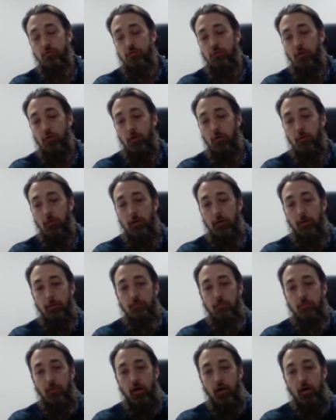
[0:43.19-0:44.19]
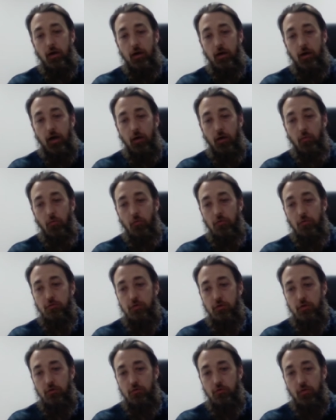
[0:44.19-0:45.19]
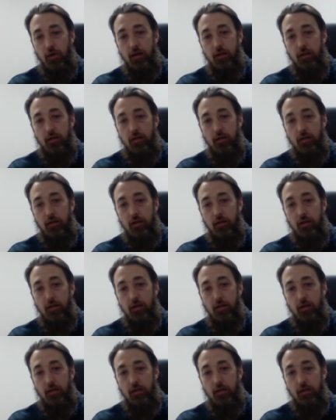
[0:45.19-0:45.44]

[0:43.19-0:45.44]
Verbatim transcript: So uh, I want to try